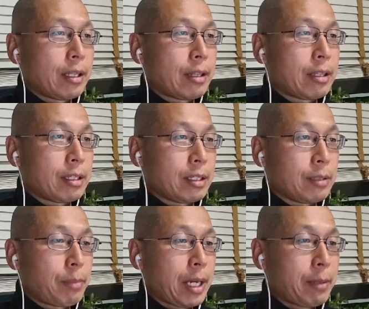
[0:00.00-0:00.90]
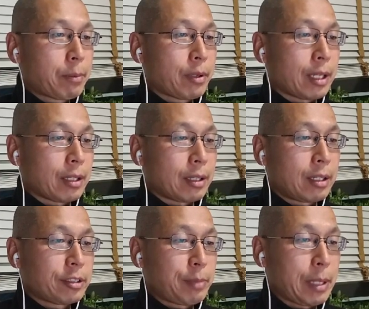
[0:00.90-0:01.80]
the paper that
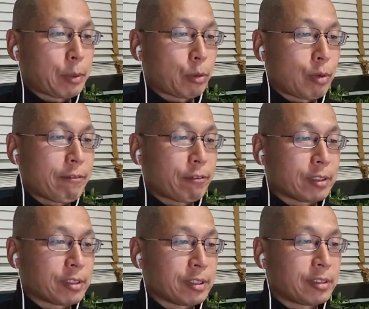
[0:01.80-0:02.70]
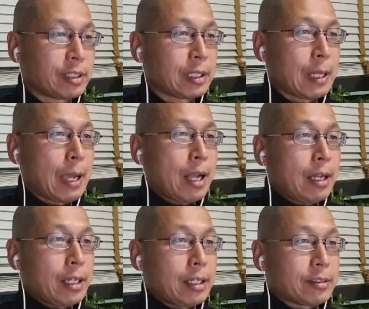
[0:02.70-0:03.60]
this paper references
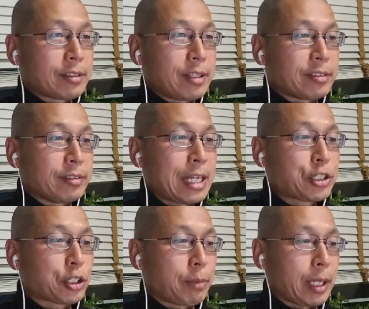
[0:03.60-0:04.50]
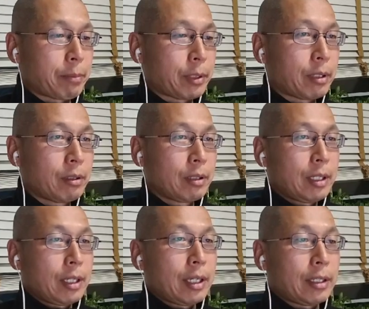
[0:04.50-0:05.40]
is this Nature paper,
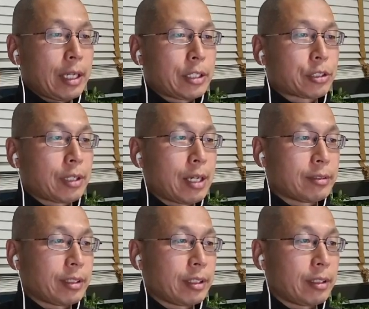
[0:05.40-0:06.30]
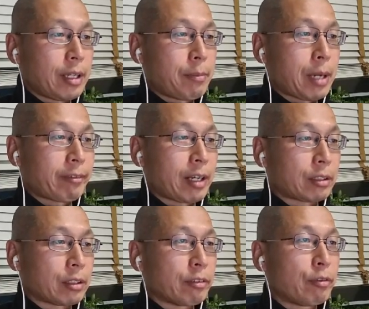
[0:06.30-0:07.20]
and Nature has a impact
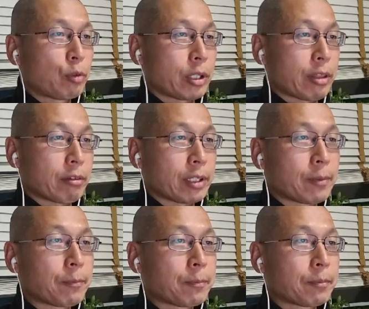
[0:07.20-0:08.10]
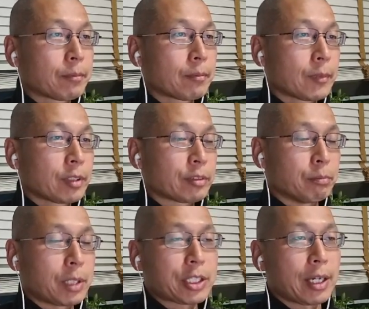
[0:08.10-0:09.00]
factor of 43, so
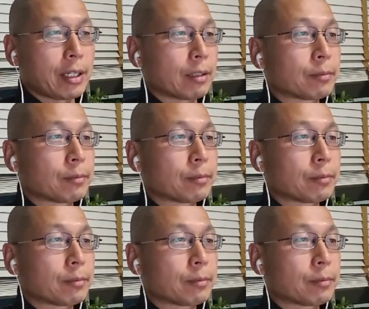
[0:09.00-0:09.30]
much higher.